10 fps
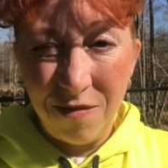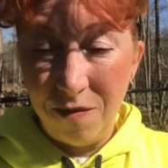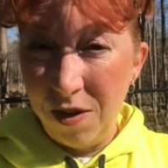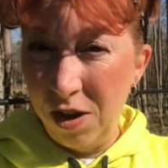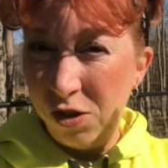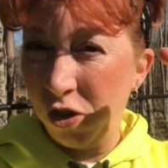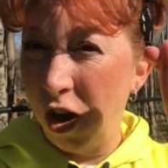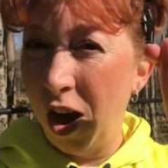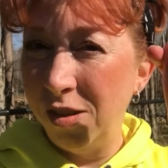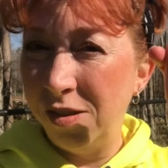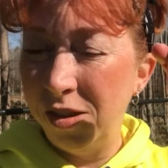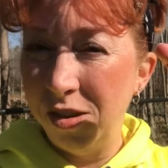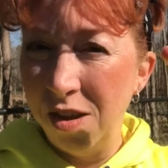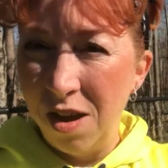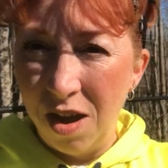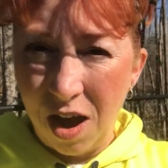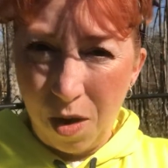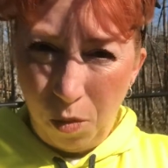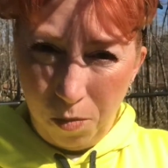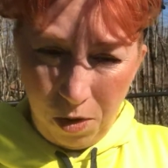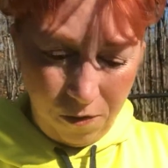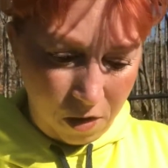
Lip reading: fingers crossed, I will move